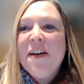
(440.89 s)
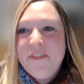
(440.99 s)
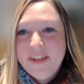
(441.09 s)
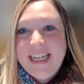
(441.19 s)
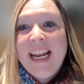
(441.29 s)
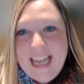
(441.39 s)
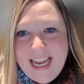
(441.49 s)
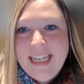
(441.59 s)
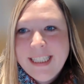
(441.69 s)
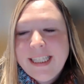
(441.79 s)
for
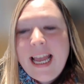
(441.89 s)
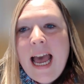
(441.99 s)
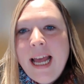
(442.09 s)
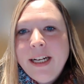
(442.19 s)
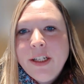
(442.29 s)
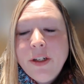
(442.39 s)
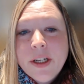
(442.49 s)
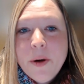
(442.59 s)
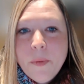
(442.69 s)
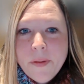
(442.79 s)
decades, and look
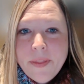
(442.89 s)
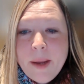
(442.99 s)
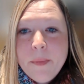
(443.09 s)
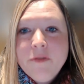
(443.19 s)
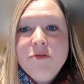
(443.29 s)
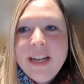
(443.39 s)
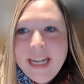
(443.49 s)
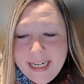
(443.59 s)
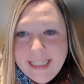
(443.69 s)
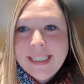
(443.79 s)
at what they were
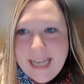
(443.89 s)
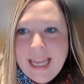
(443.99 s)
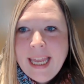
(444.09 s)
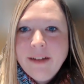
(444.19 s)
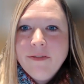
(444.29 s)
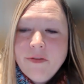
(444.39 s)
really saying